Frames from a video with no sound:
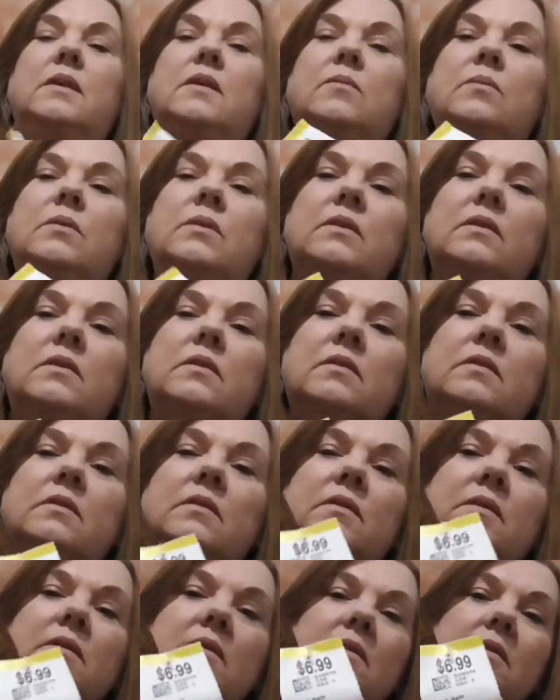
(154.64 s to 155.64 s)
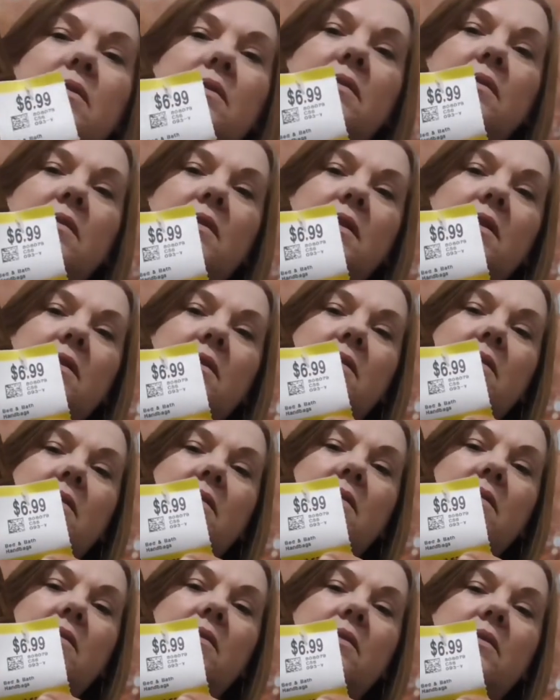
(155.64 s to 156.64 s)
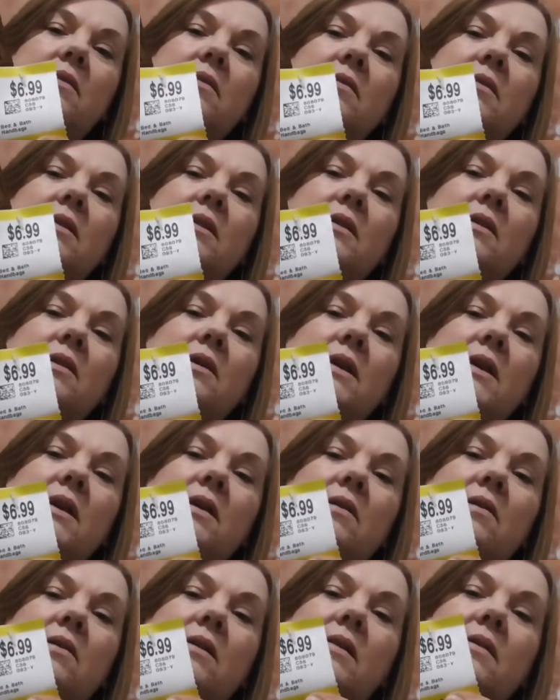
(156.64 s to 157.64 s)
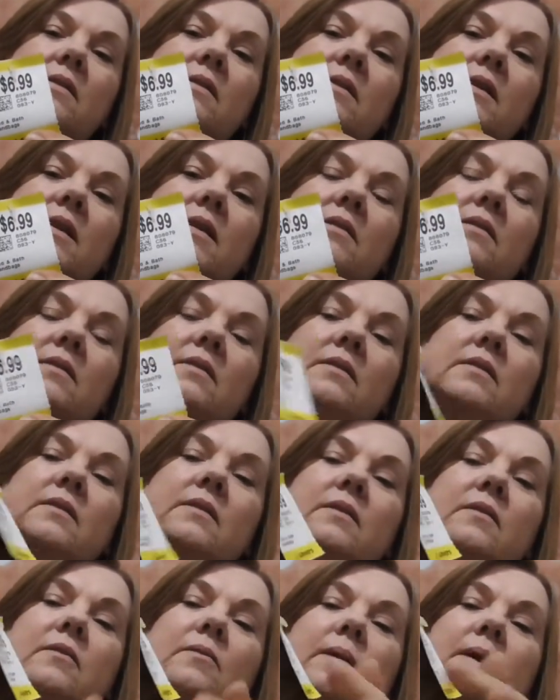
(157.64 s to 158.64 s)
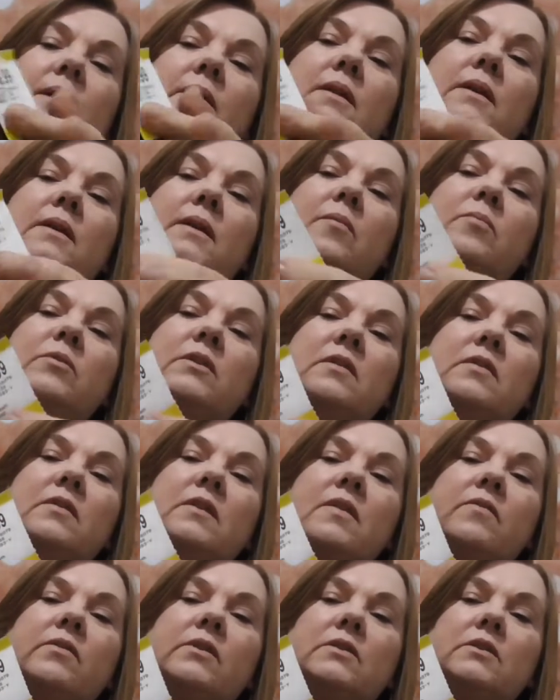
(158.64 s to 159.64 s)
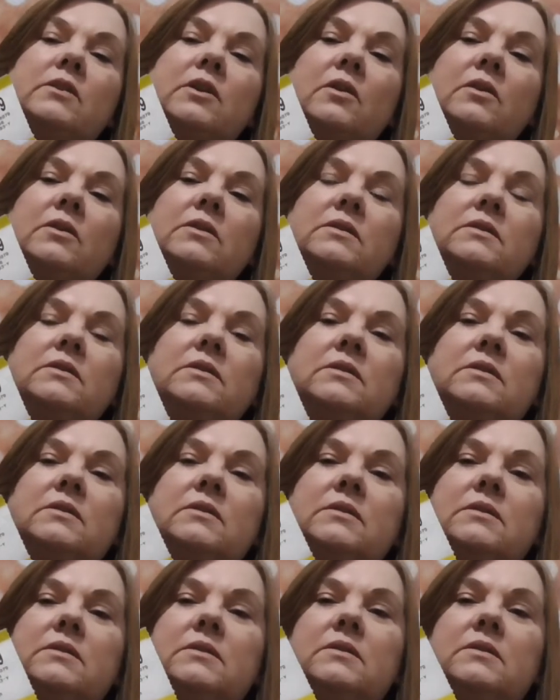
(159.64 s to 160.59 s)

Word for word: that was six dollars and ninety-nine cents, so I ran that up to seven dollars,